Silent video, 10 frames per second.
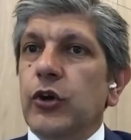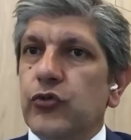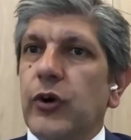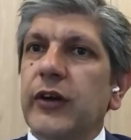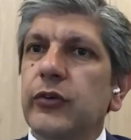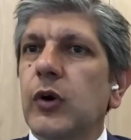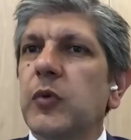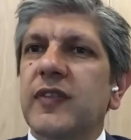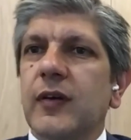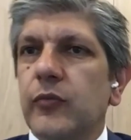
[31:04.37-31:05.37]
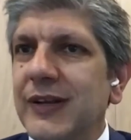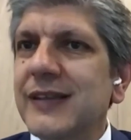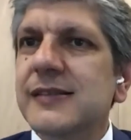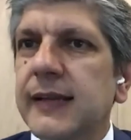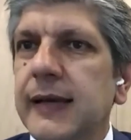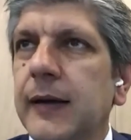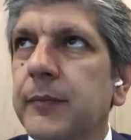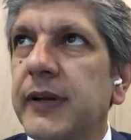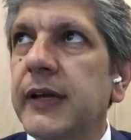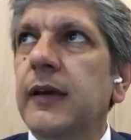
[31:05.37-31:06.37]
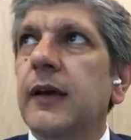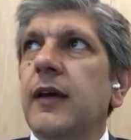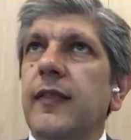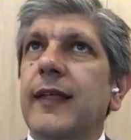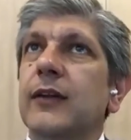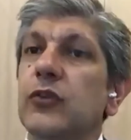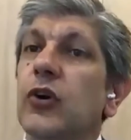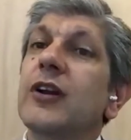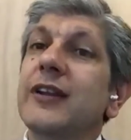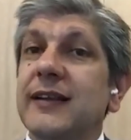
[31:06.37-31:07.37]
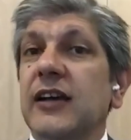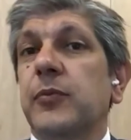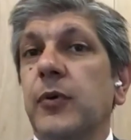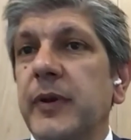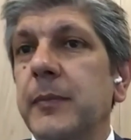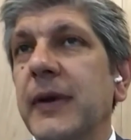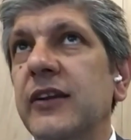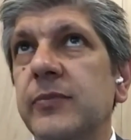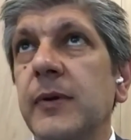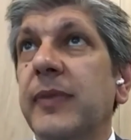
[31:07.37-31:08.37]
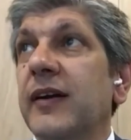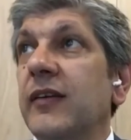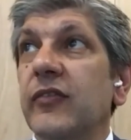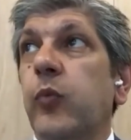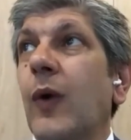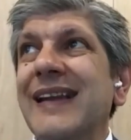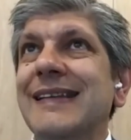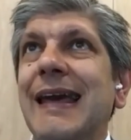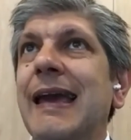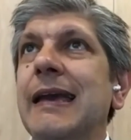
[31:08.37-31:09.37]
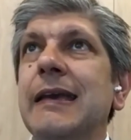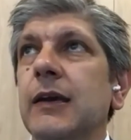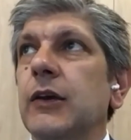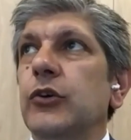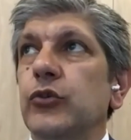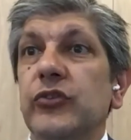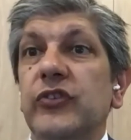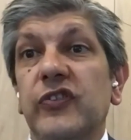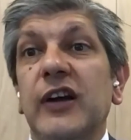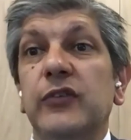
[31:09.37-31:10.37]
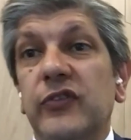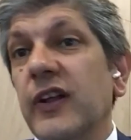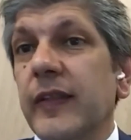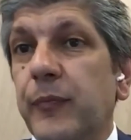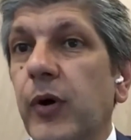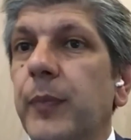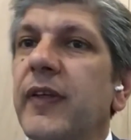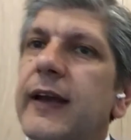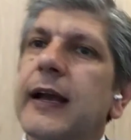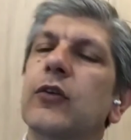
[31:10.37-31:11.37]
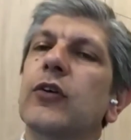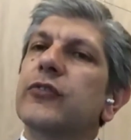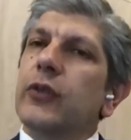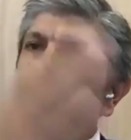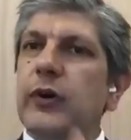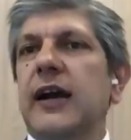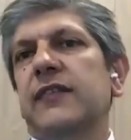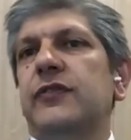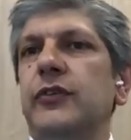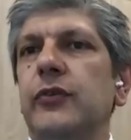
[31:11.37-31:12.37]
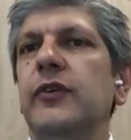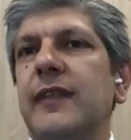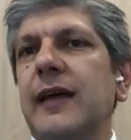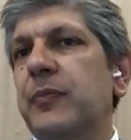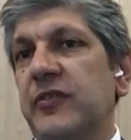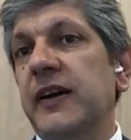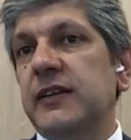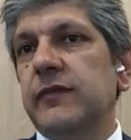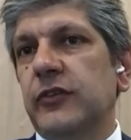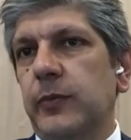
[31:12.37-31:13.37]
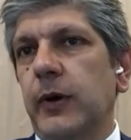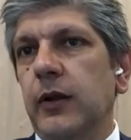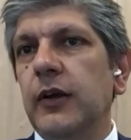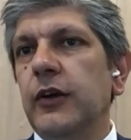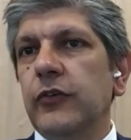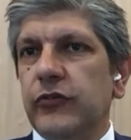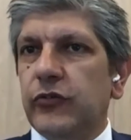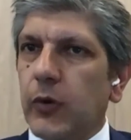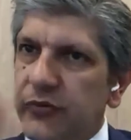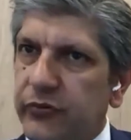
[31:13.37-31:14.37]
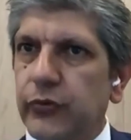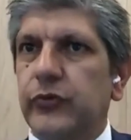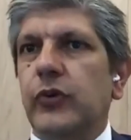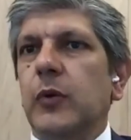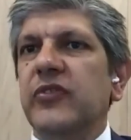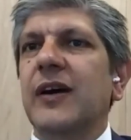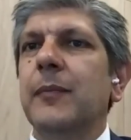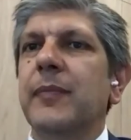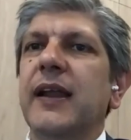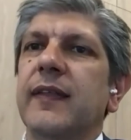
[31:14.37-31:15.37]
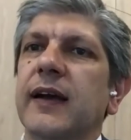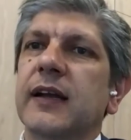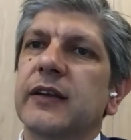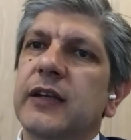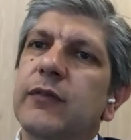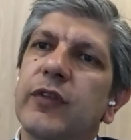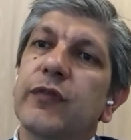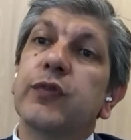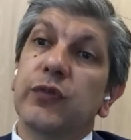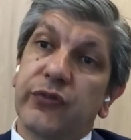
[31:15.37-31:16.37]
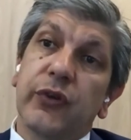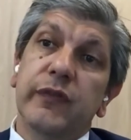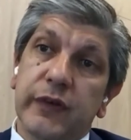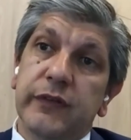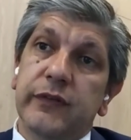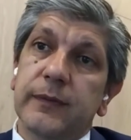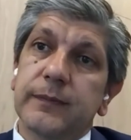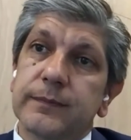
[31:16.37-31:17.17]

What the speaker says: Try to go with a real estate company that not only does property management, but if one day you decide to sell the property, they can also look after you in that perspective as well. So it's always good to go with somebody that can give you the full service.